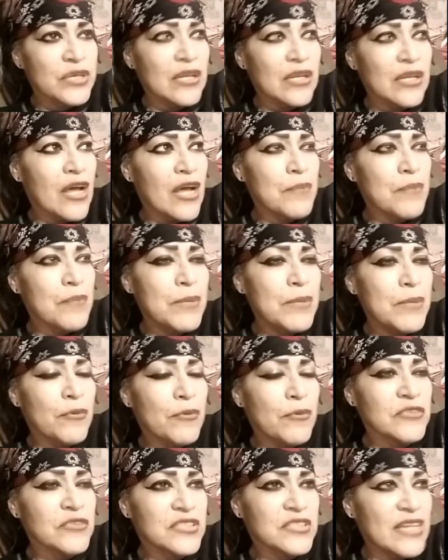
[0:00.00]
A lot of
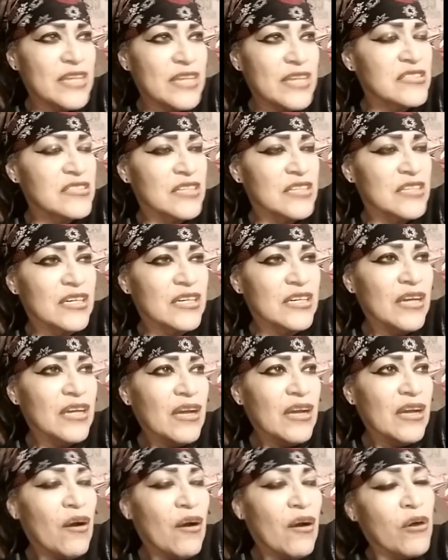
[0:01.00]
people stay stuck
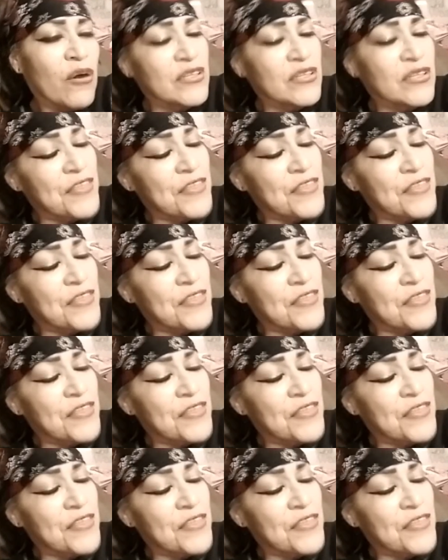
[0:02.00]
or